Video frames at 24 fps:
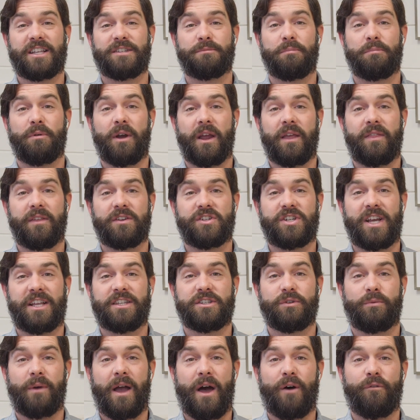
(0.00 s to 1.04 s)
It's bringing the
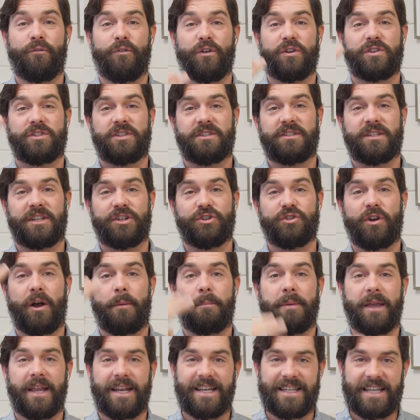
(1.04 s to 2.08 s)
shades around versus it
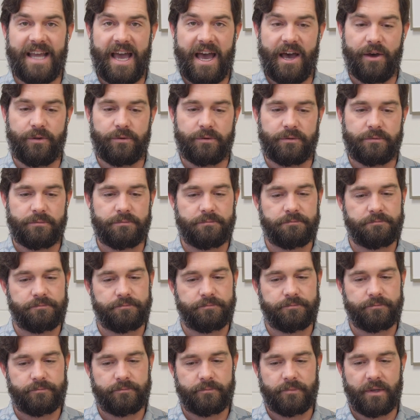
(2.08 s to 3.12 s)
dropping down.
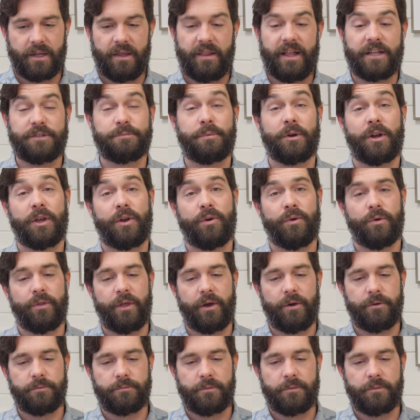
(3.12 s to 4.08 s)
That's pretty cool though.